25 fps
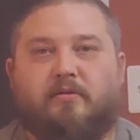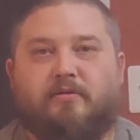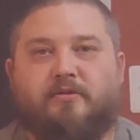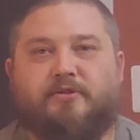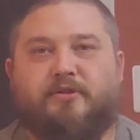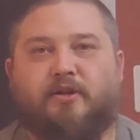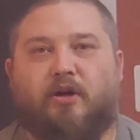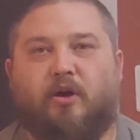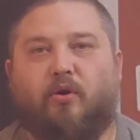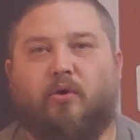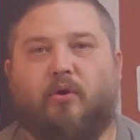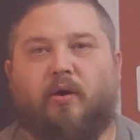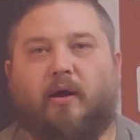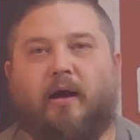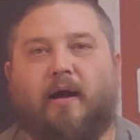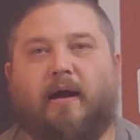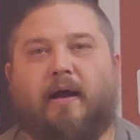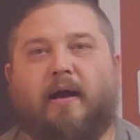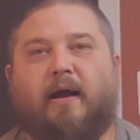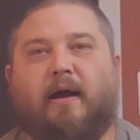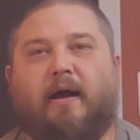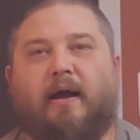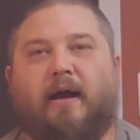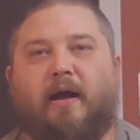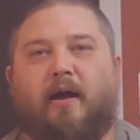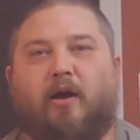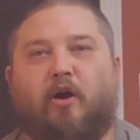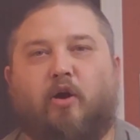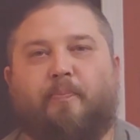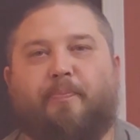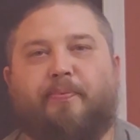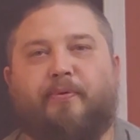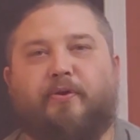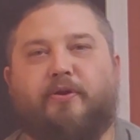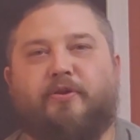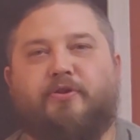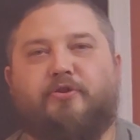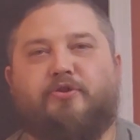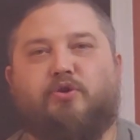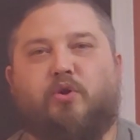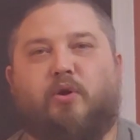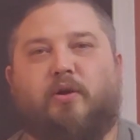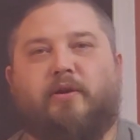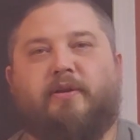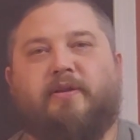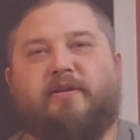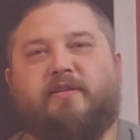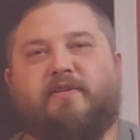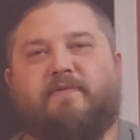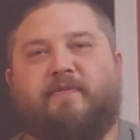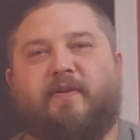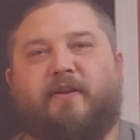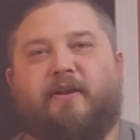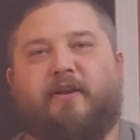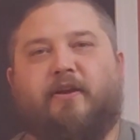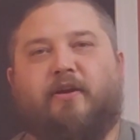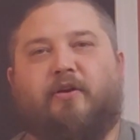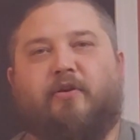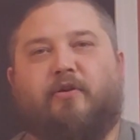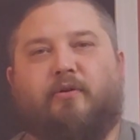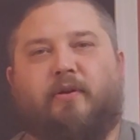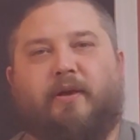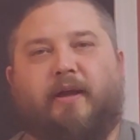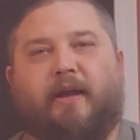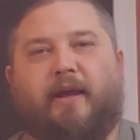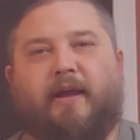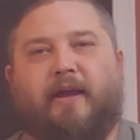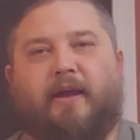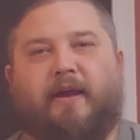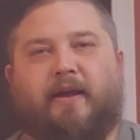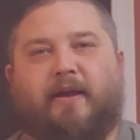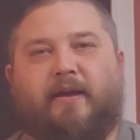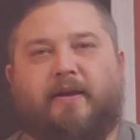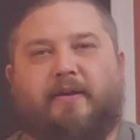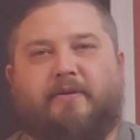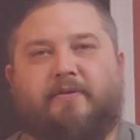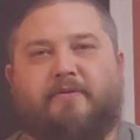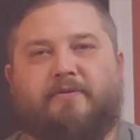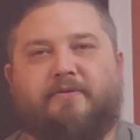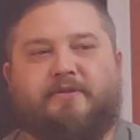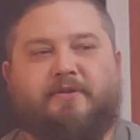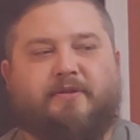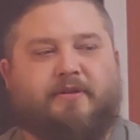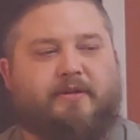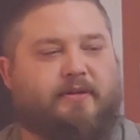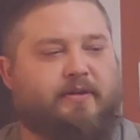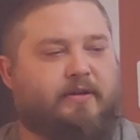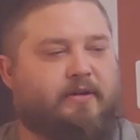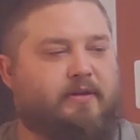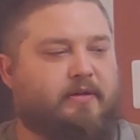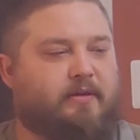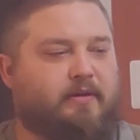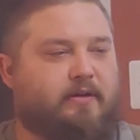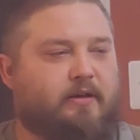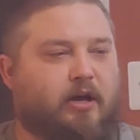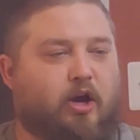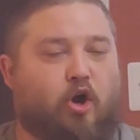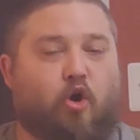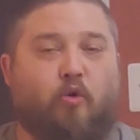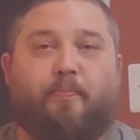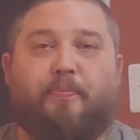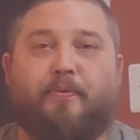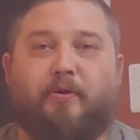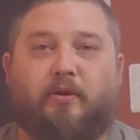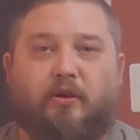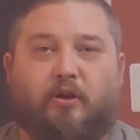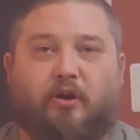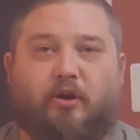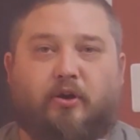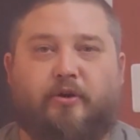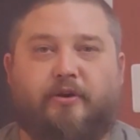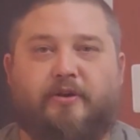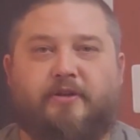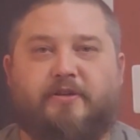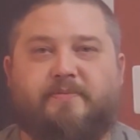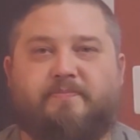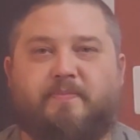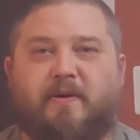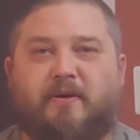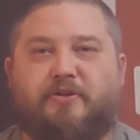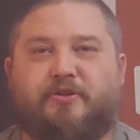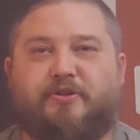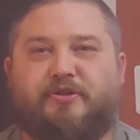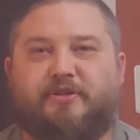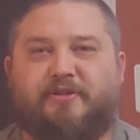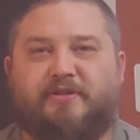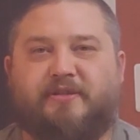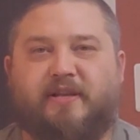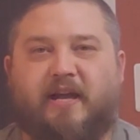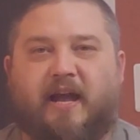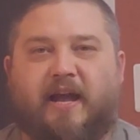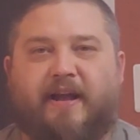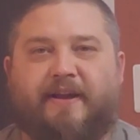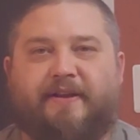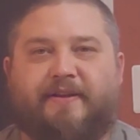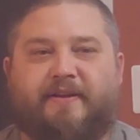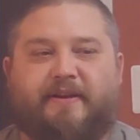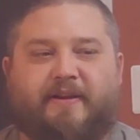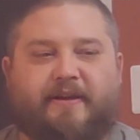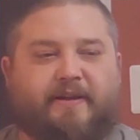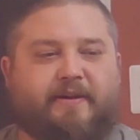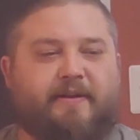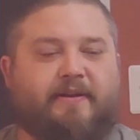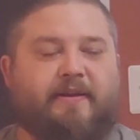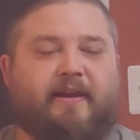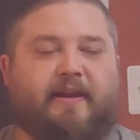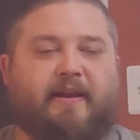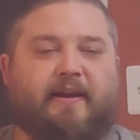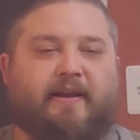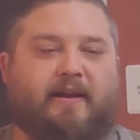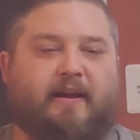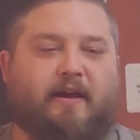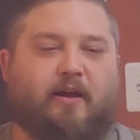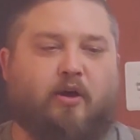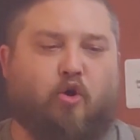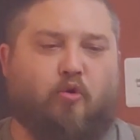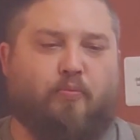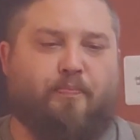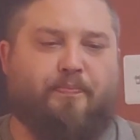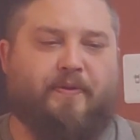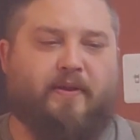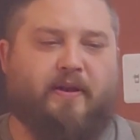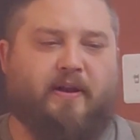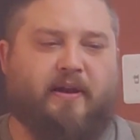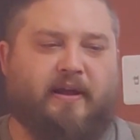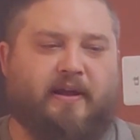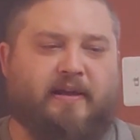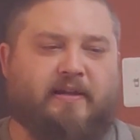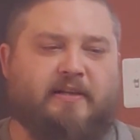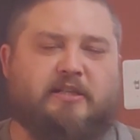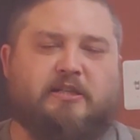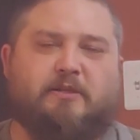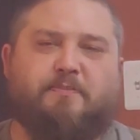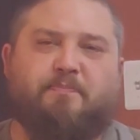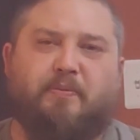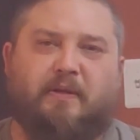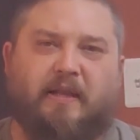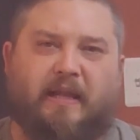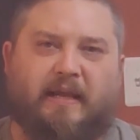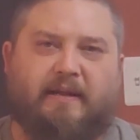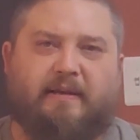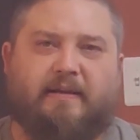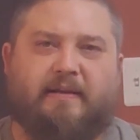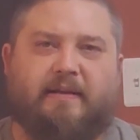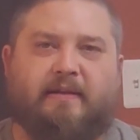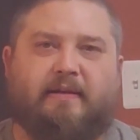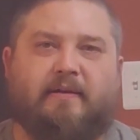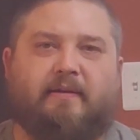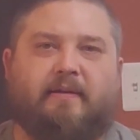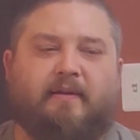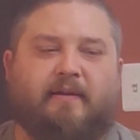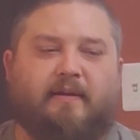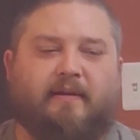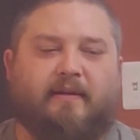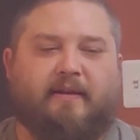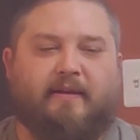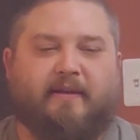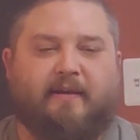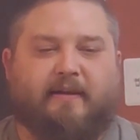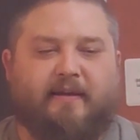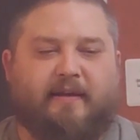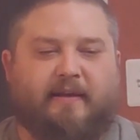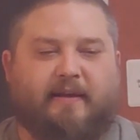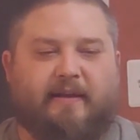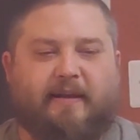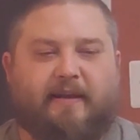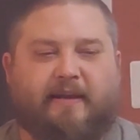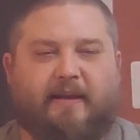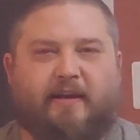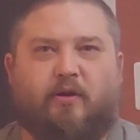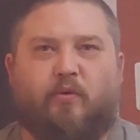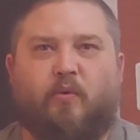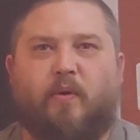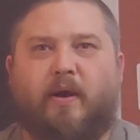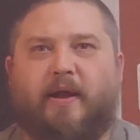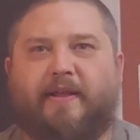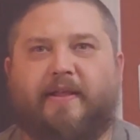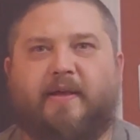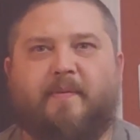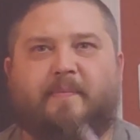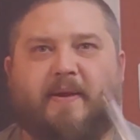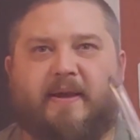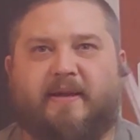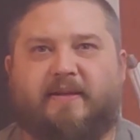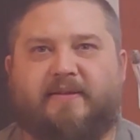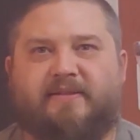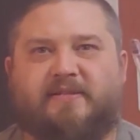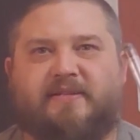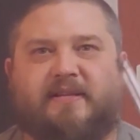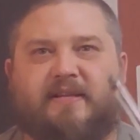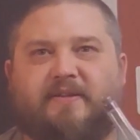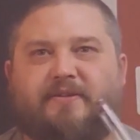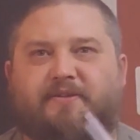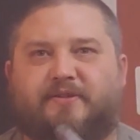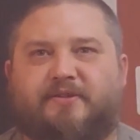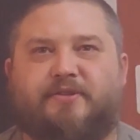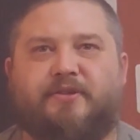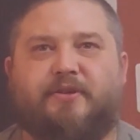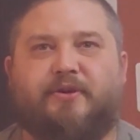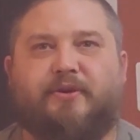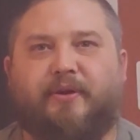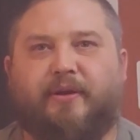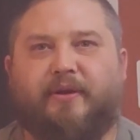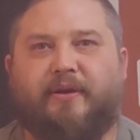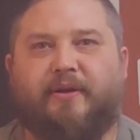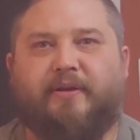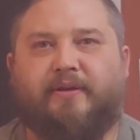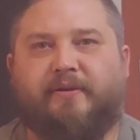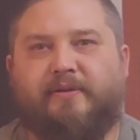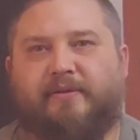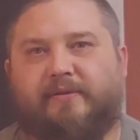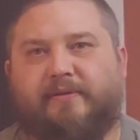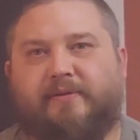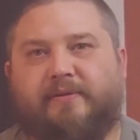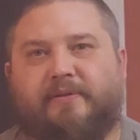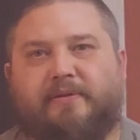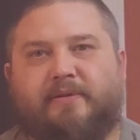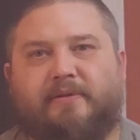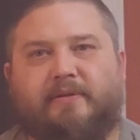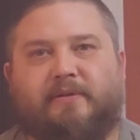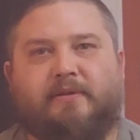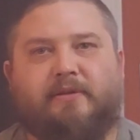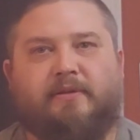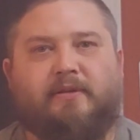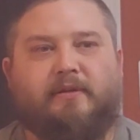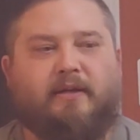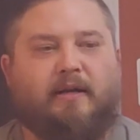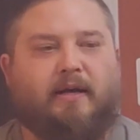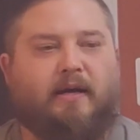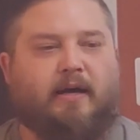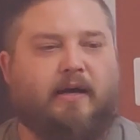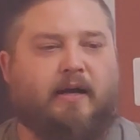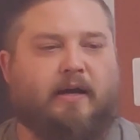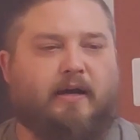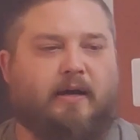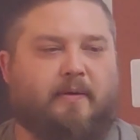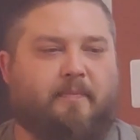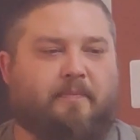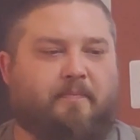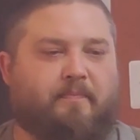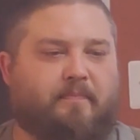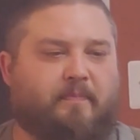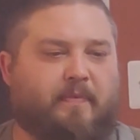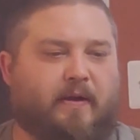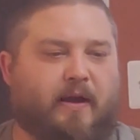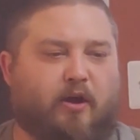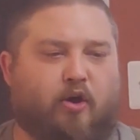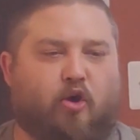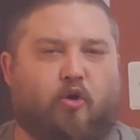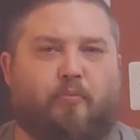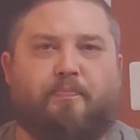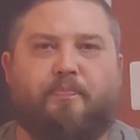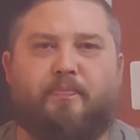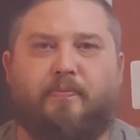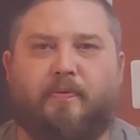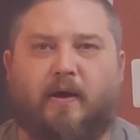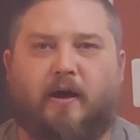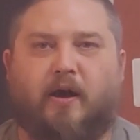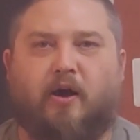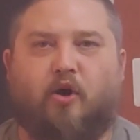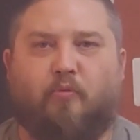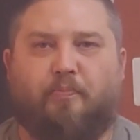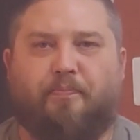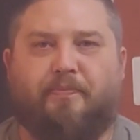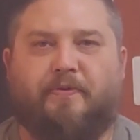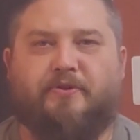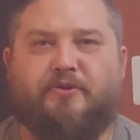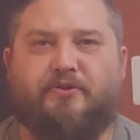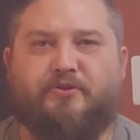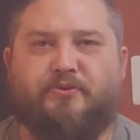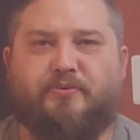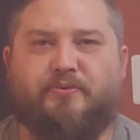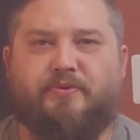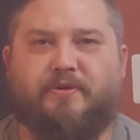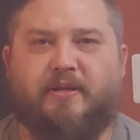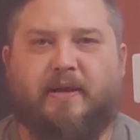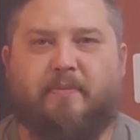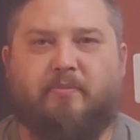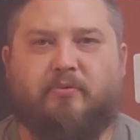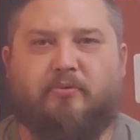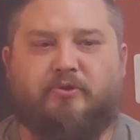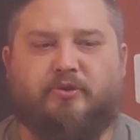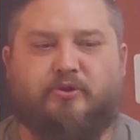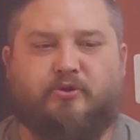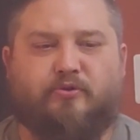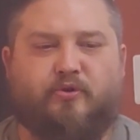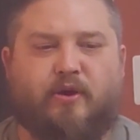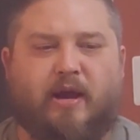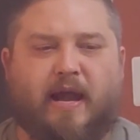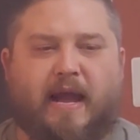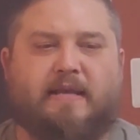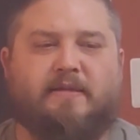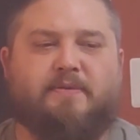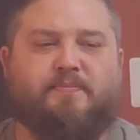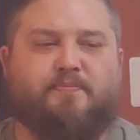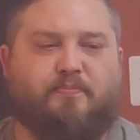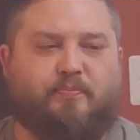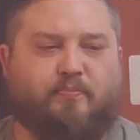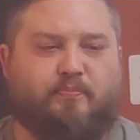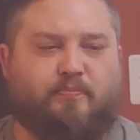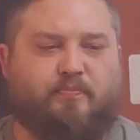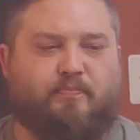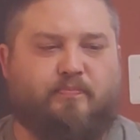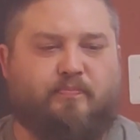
So I hope you enjoyed this video and hope you learned as much as I did, and I hope that I explained it in a way that makes sense to you. I hope that you was able to grasp.